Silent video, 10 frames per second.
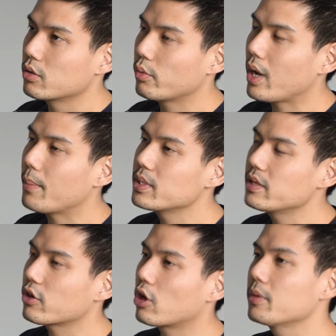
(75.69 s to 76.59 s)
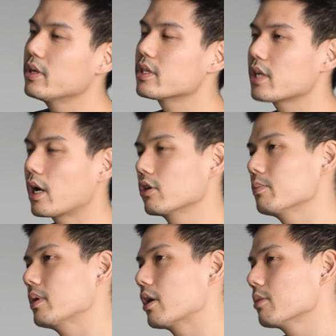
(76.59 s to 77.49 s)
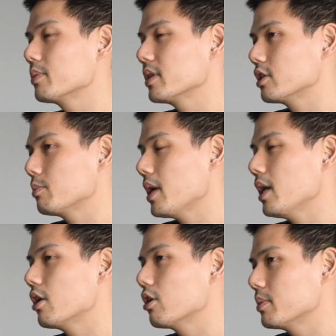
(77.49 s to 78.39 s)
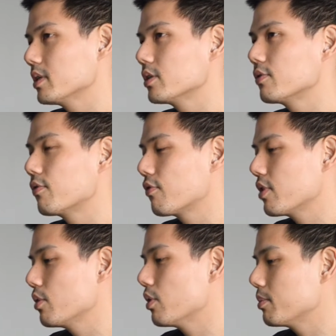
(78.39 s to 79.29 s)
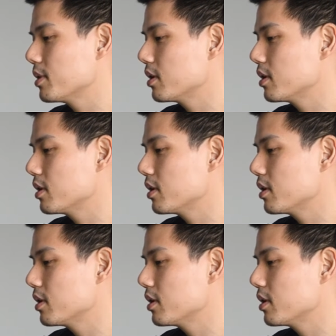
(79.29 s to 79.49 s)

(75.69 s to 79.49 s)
What happens if a community is 100% is paid, 100% is free? What would be the